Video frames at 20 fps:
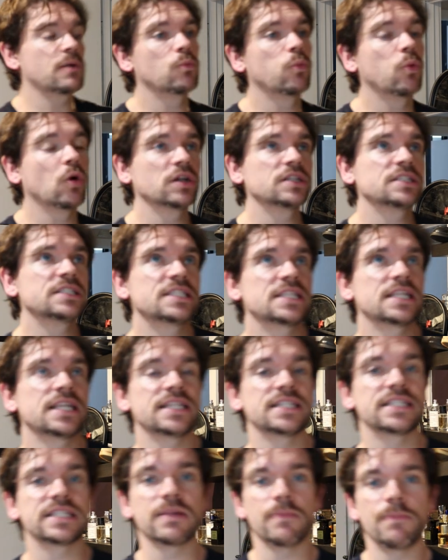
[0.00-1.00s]
I want
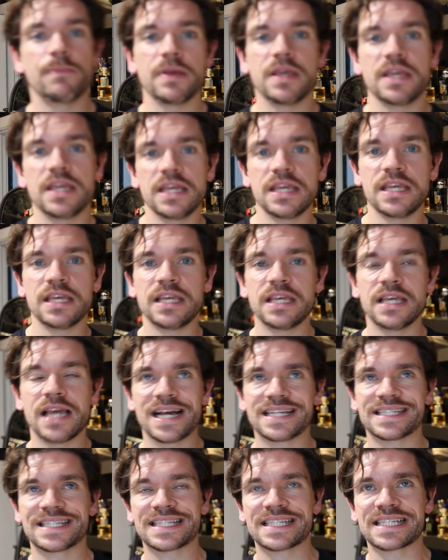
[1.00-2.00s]
it to be
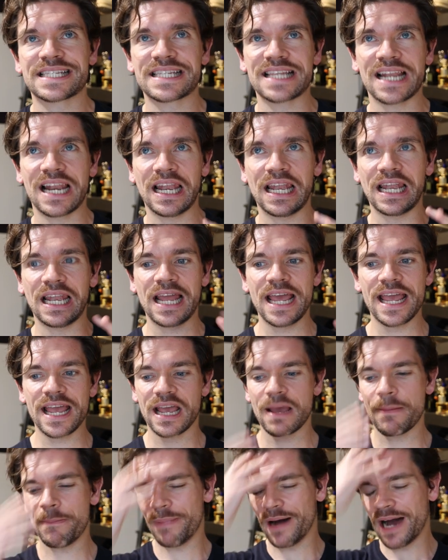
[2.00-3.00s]

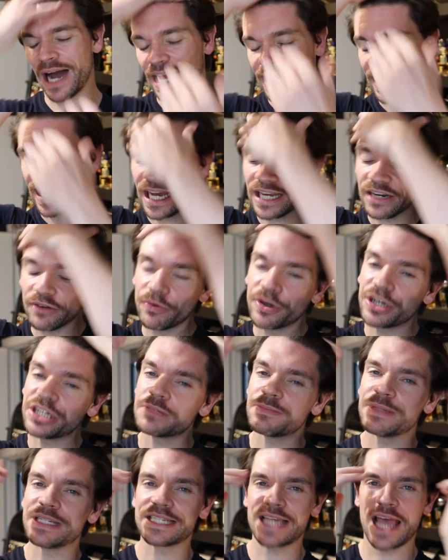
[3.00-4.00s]
slick, but I kind of want it
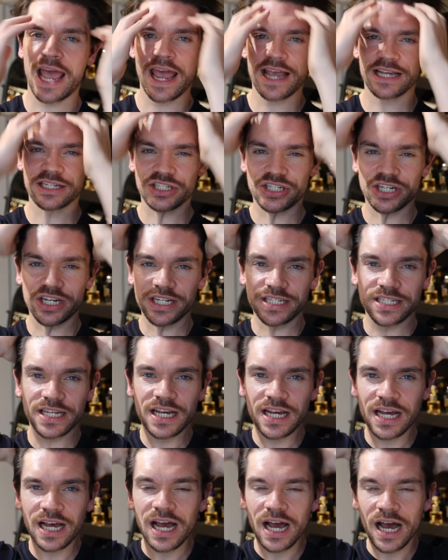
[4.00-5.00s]
to be textured,
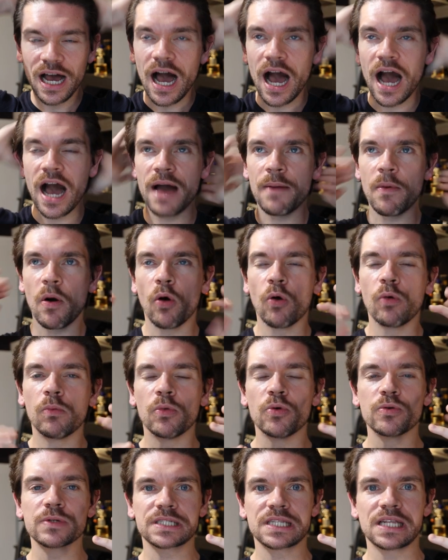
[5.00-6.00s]

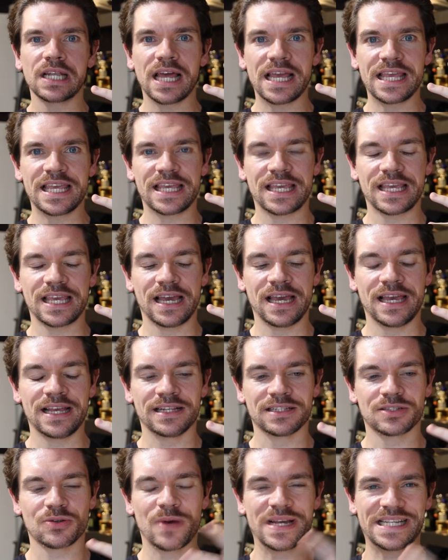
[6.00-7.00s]
almost like
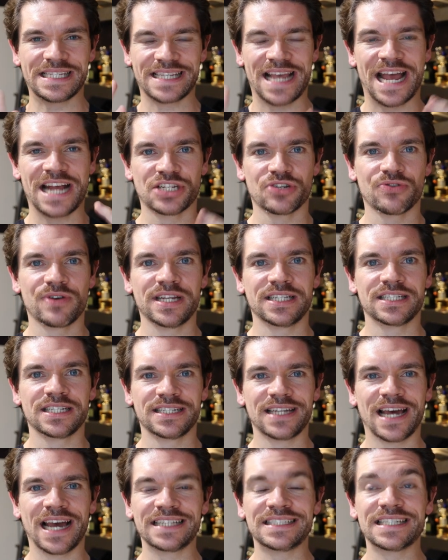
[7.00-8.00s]
it's quite
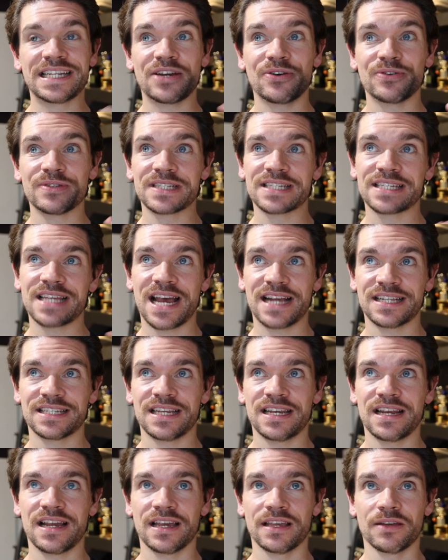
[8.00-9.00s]
saturated. I did it on
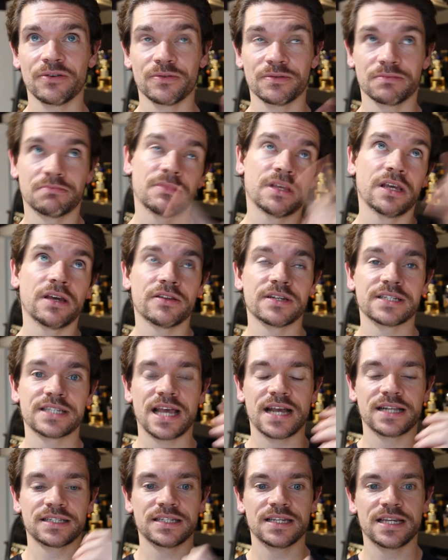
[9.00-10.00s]
Saturday night, or the other
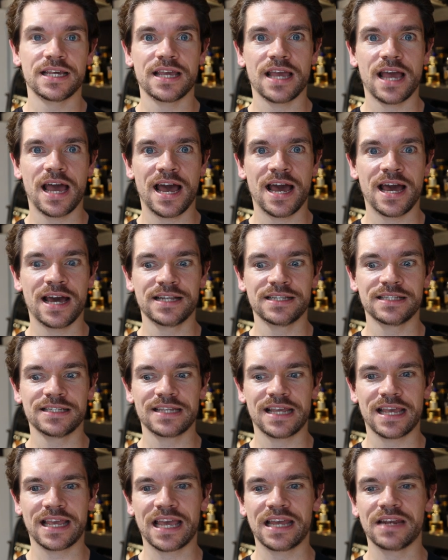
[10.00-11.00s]
Saturday, and
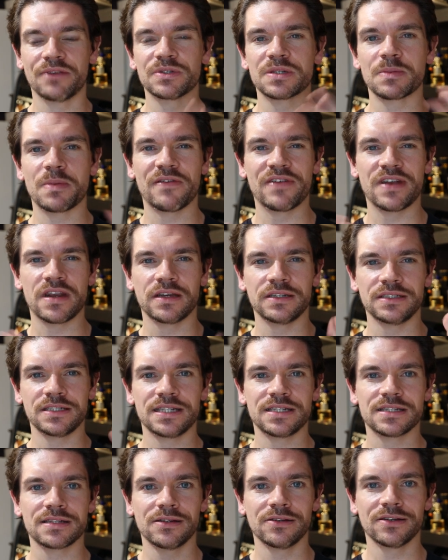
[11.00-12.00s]
it kind of was a bit of a
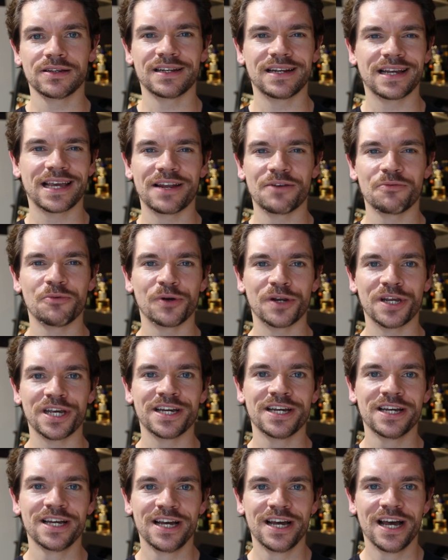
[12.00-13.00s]
90s look, and I kind of want
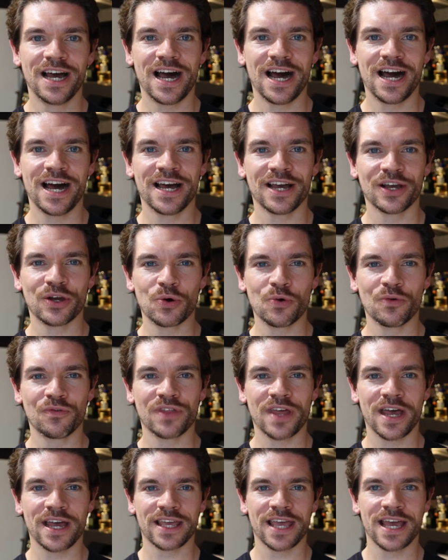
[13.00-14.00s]
to go
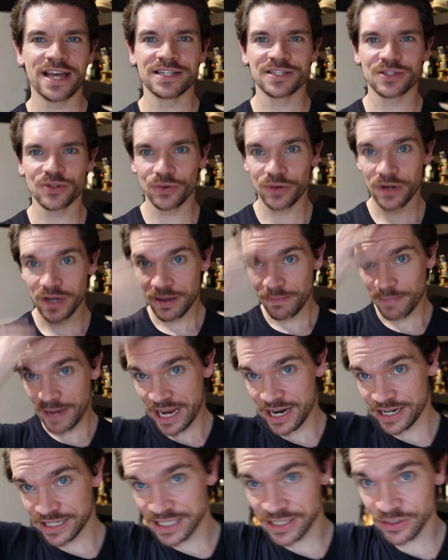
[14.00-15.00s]
for that again. So my
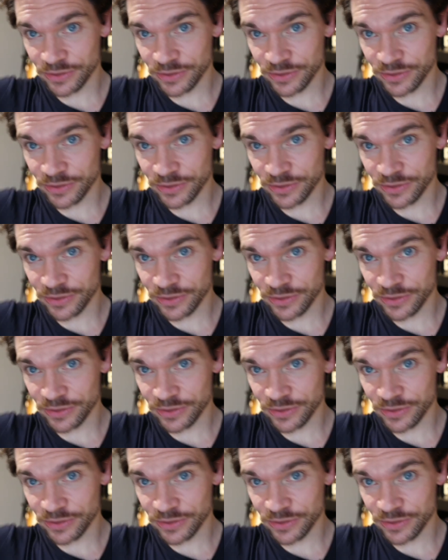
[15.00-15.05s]
hair is